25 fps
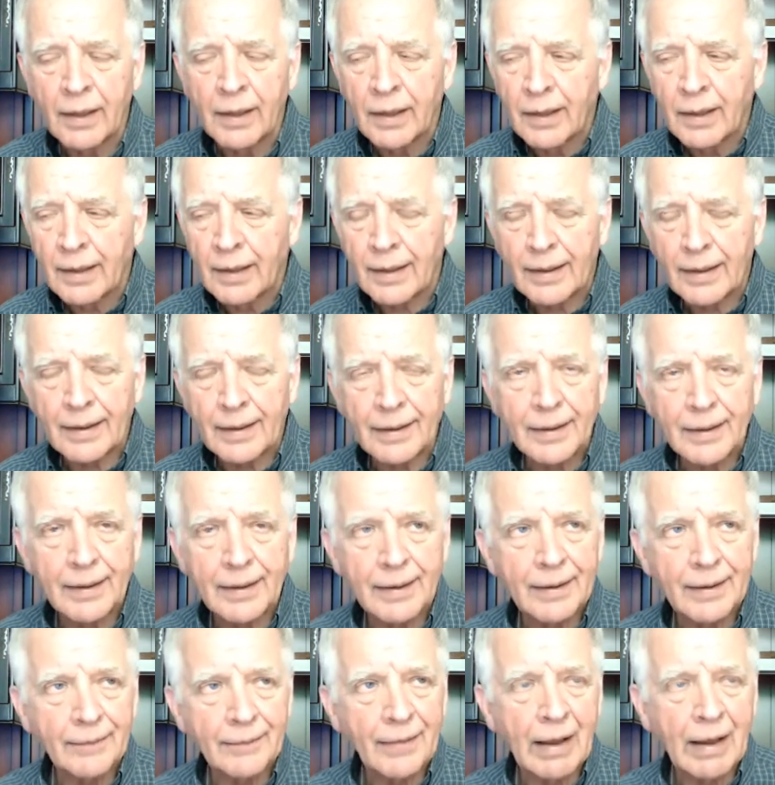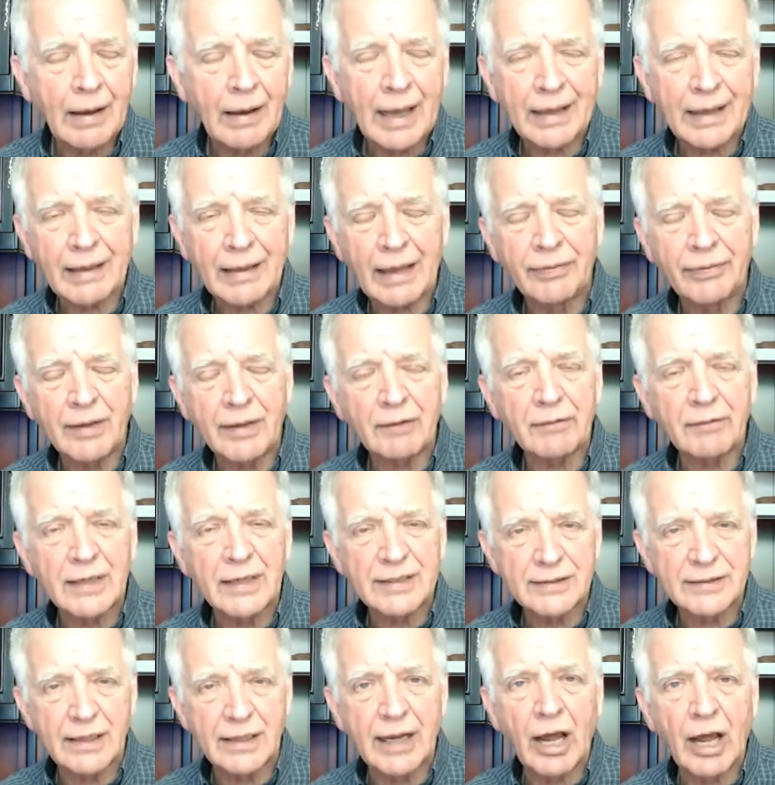Uh, I think it was
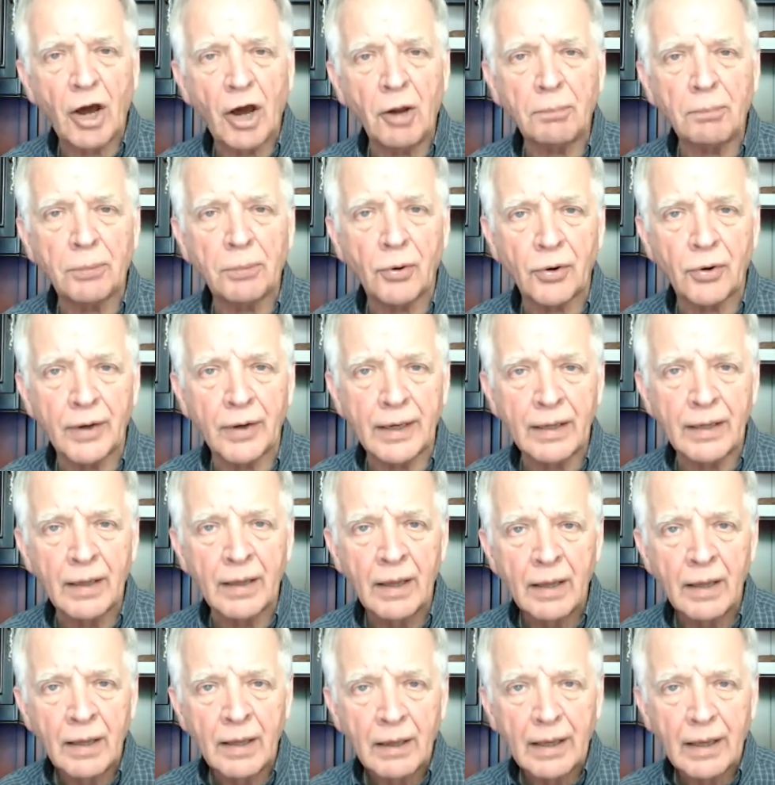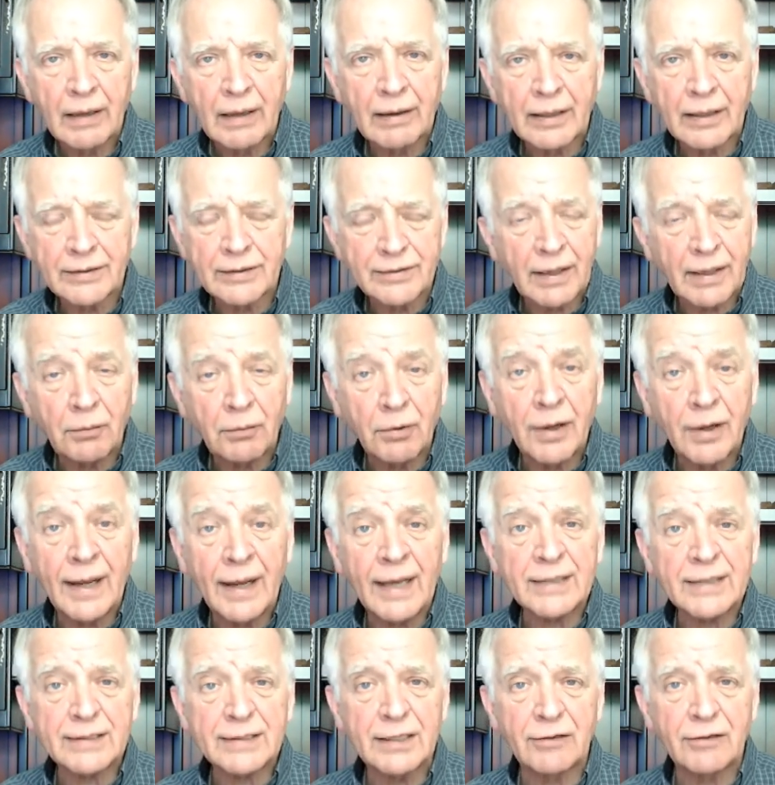an outpouring because they weren't
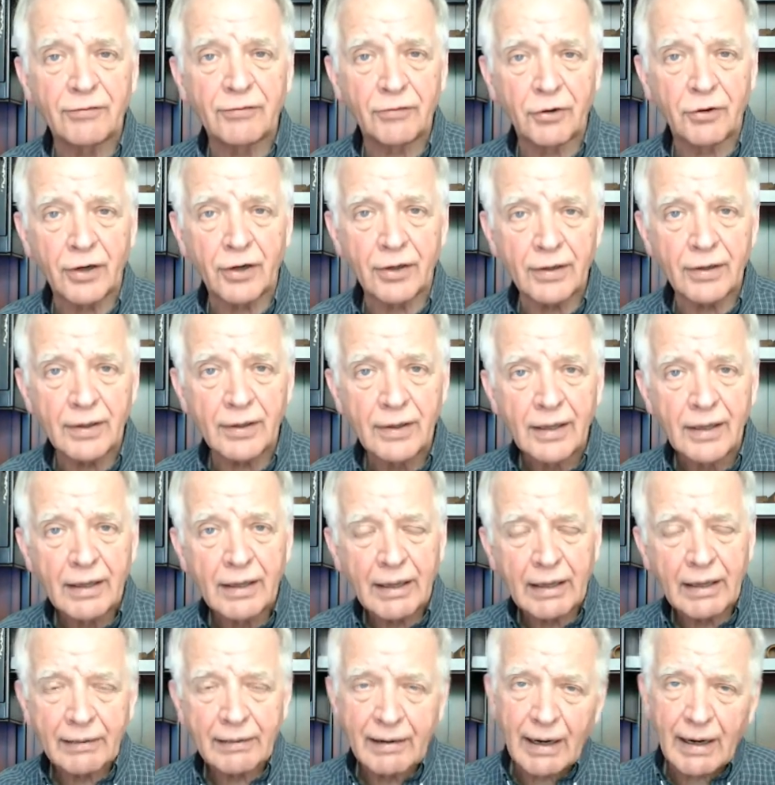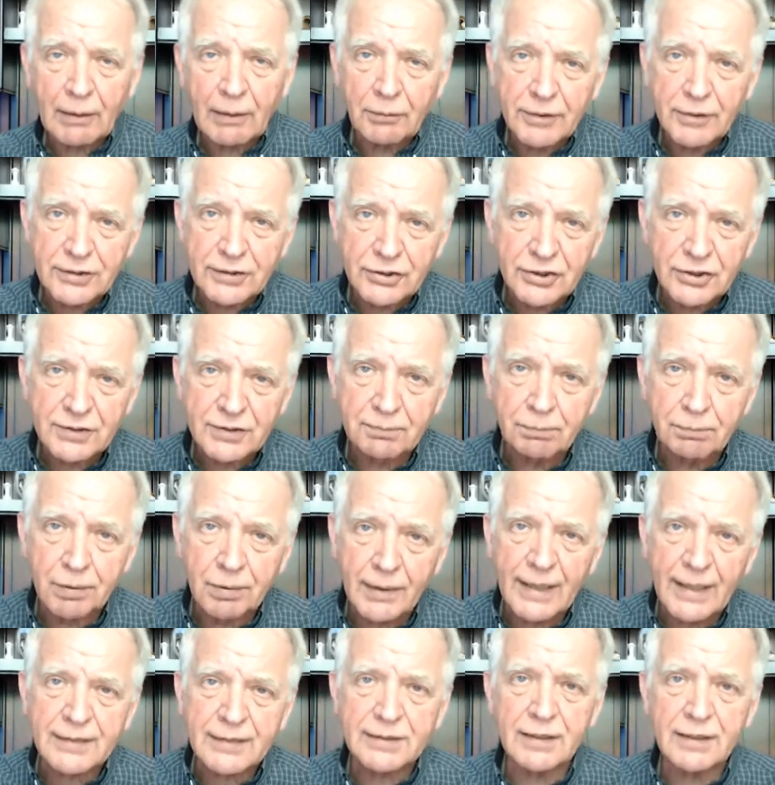asking for it. God was just
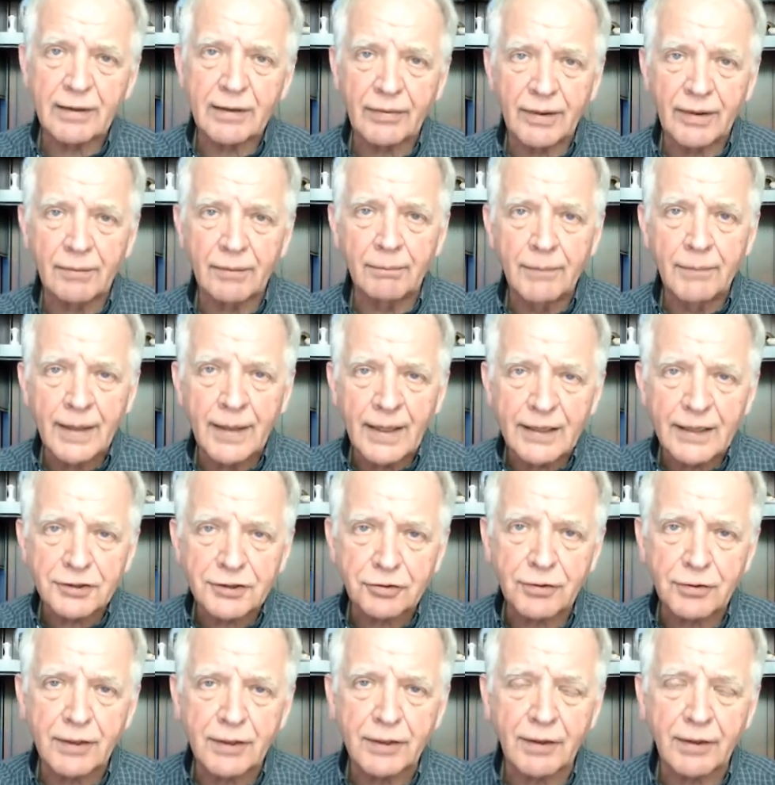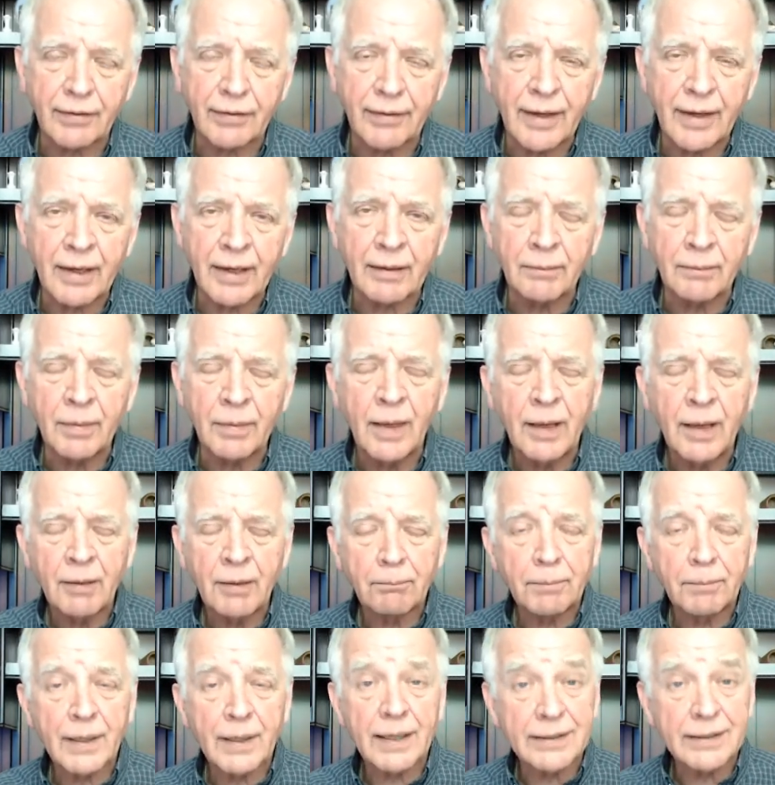blessing them, ministering to them
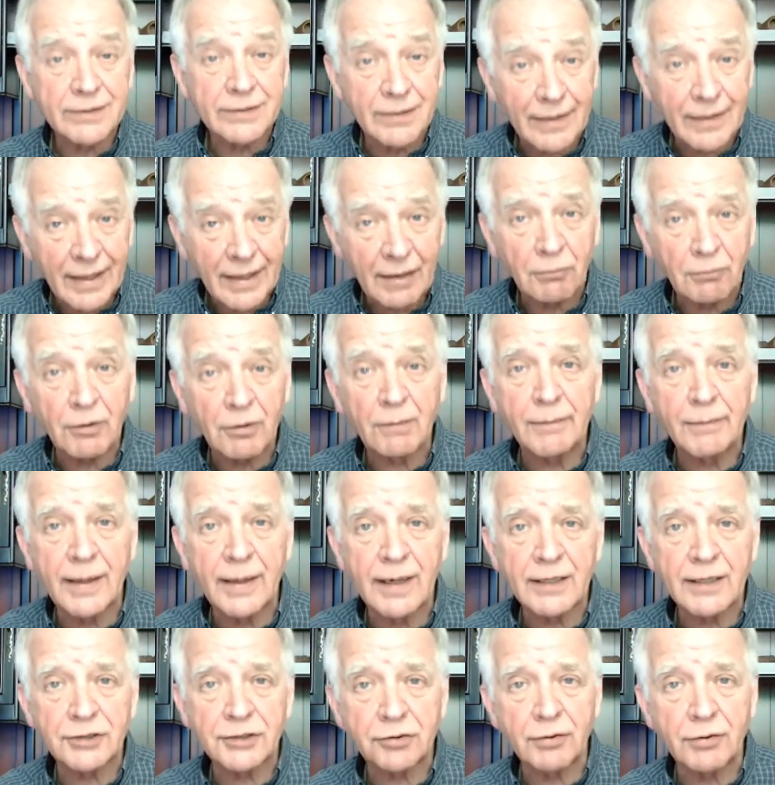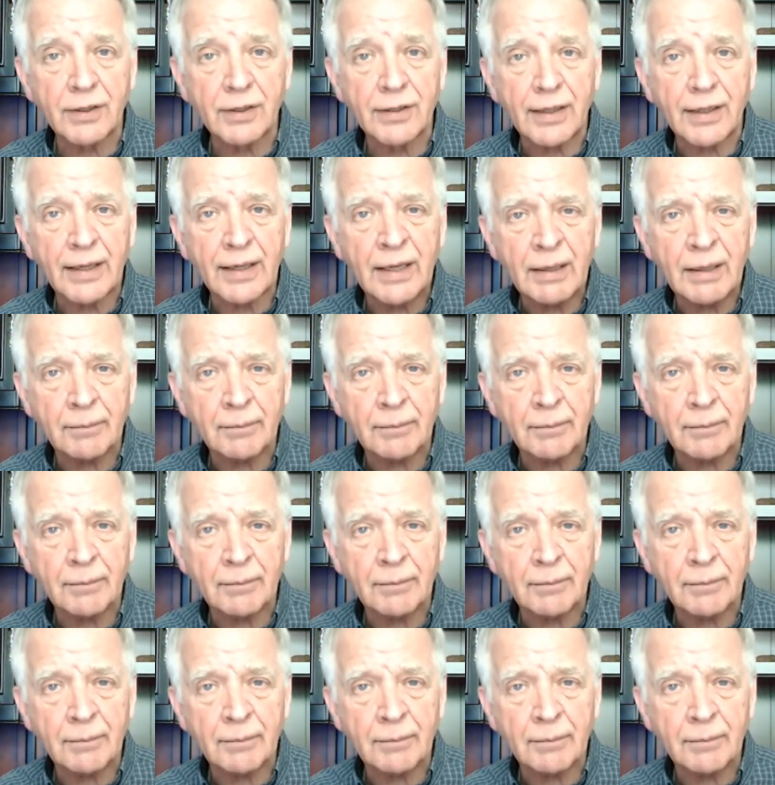because they were ministering to Him.